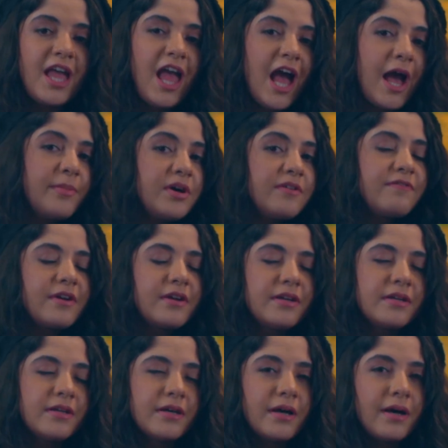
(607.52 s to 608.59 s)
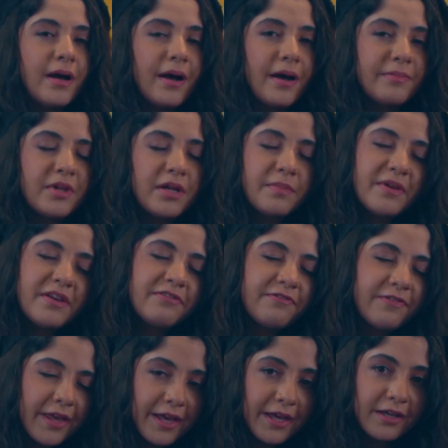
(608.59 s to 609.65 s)
I'm not a big
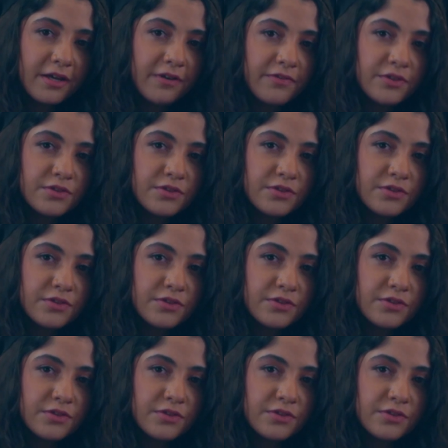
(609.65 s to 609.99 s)
fan of